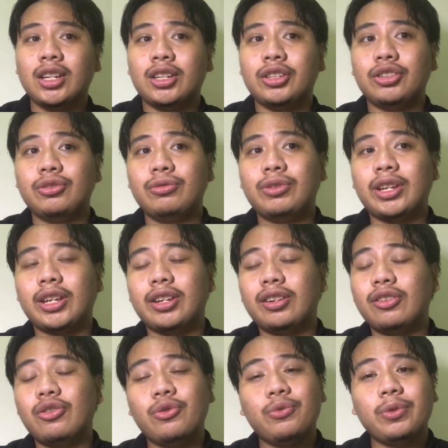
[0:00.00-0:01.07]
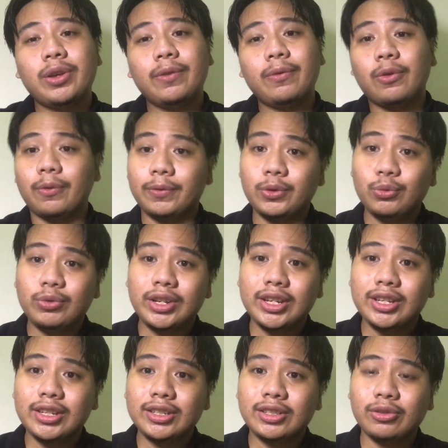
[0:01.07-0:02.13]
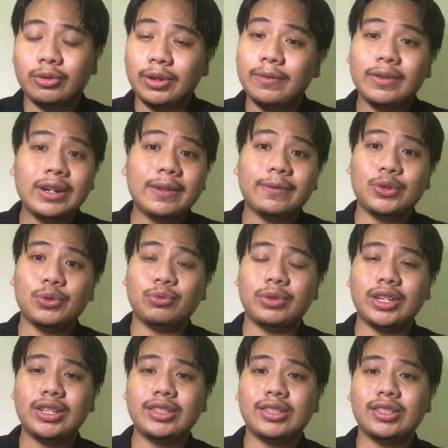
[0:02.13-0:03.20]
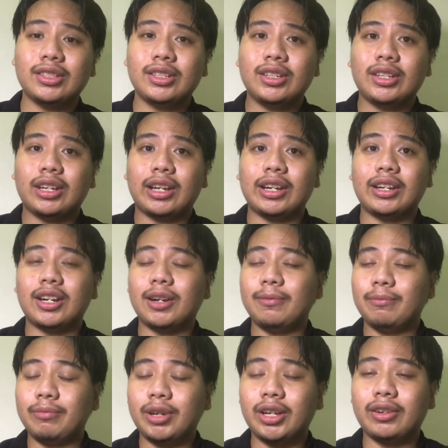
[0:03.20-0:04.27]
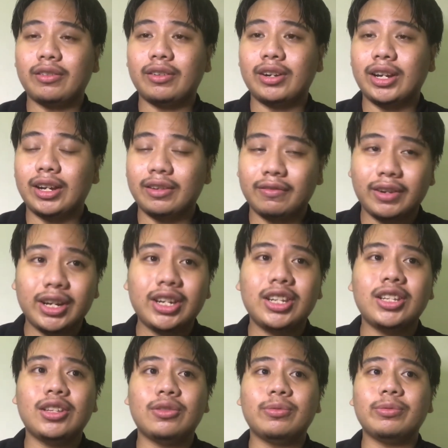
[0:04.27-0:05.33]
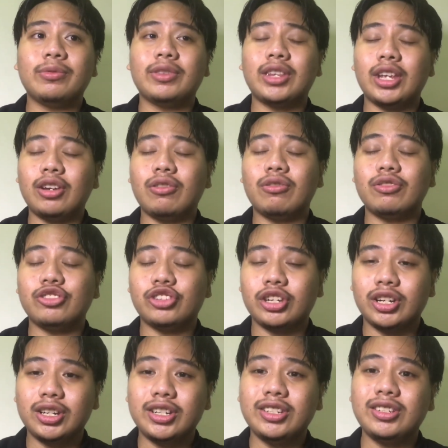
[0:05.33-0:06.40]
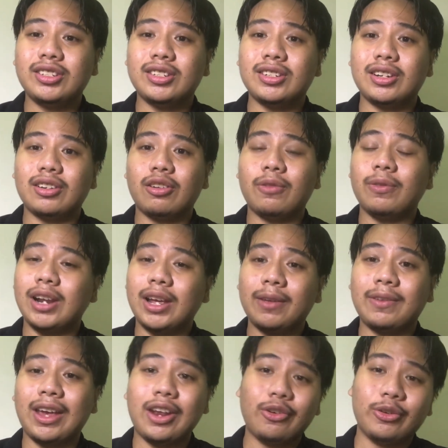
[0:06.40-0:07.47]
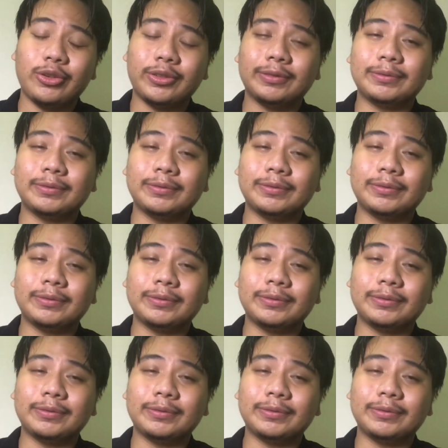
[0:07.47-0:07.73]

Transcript: You can go away for a few days or even a few weeks and come back and ready to take on challenge of life head on.